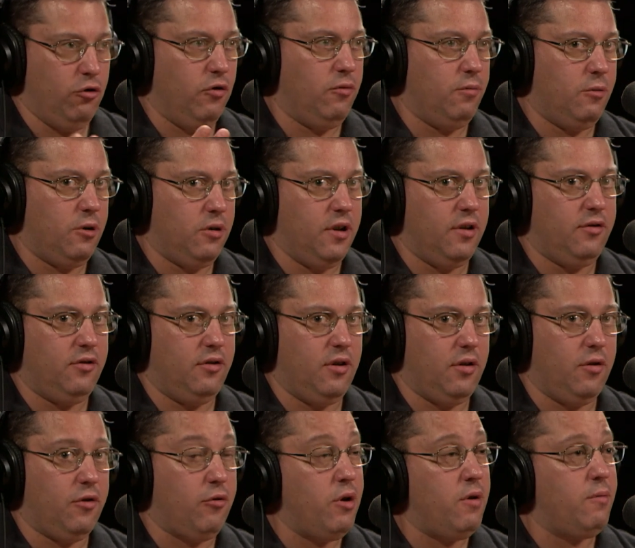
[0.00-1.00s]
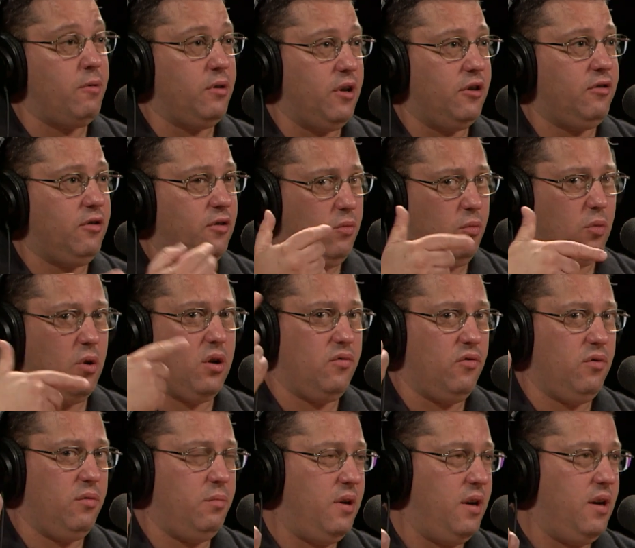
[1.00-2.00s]
2 of them are listed. 3 of them are listed. One
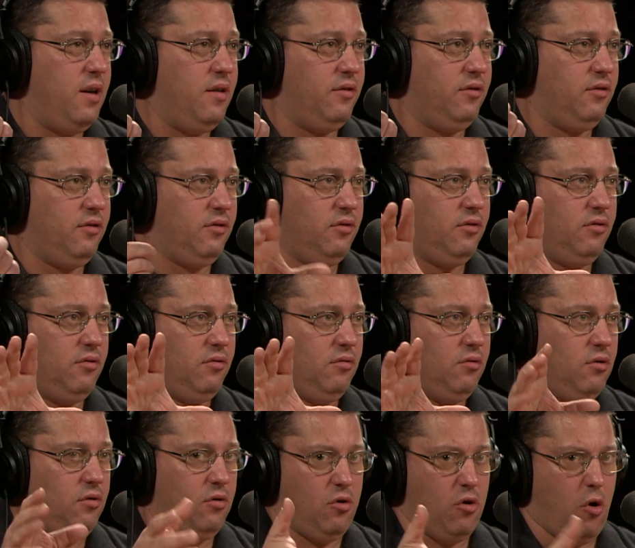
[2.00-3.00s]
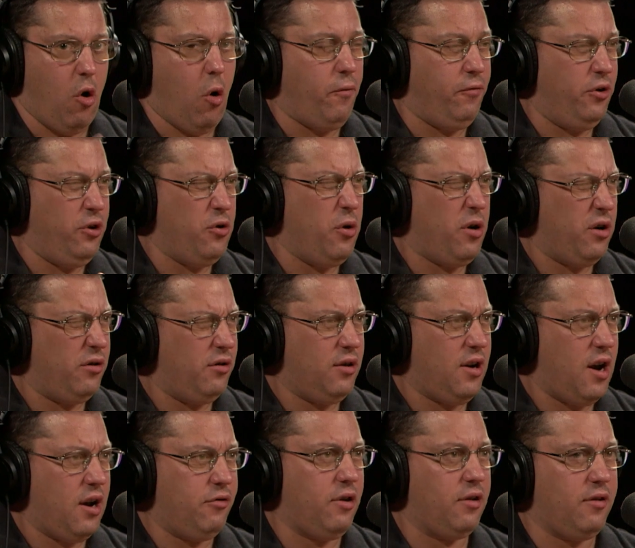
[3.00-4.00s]
of them is hopefully going under
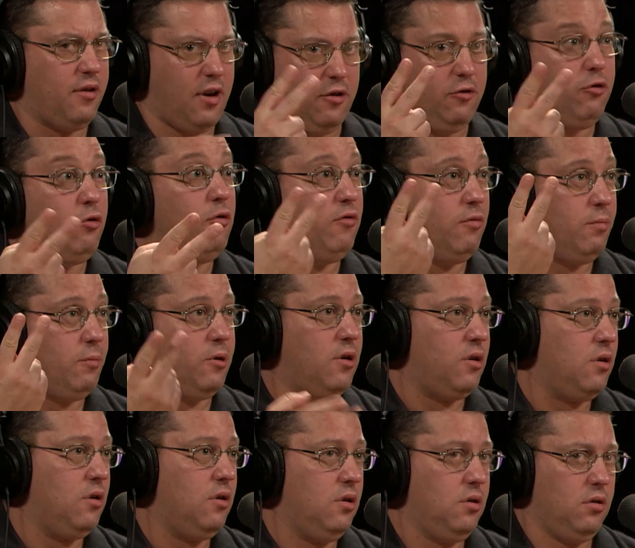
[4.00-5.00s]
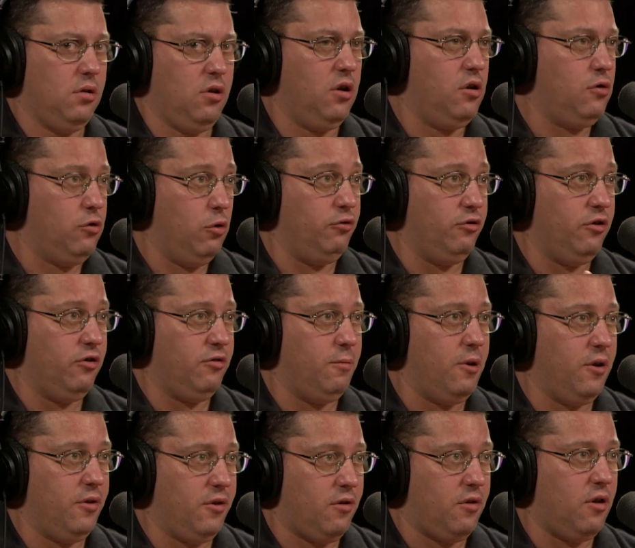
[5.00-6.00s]
contract today. 2 of them are going to close this
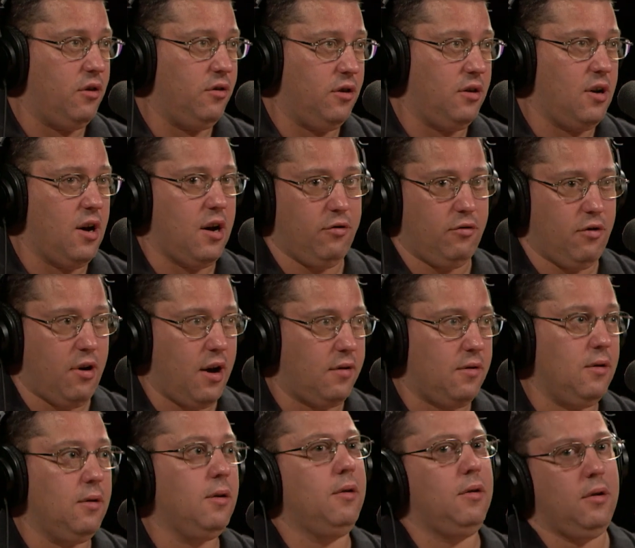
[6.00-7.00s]
month. They're under contract.